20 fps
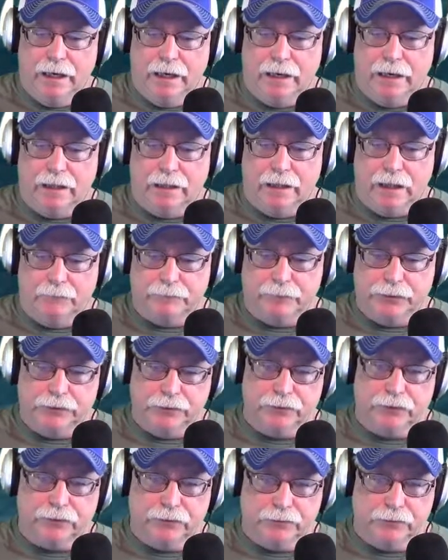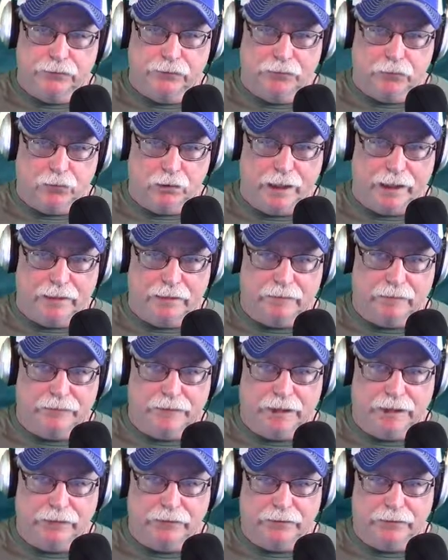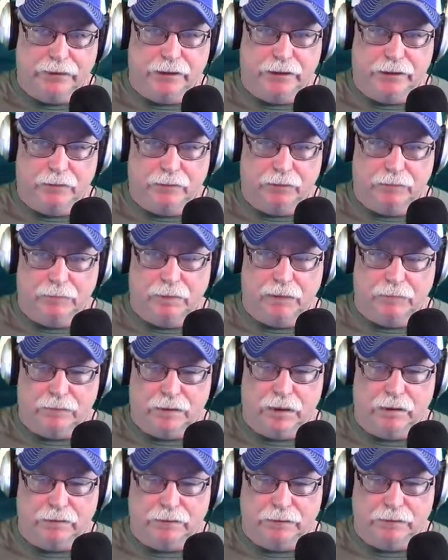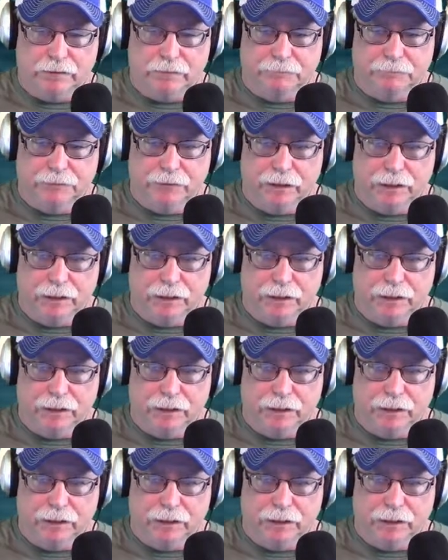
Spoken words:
and I'm used to the weight of that jig on my rod tip.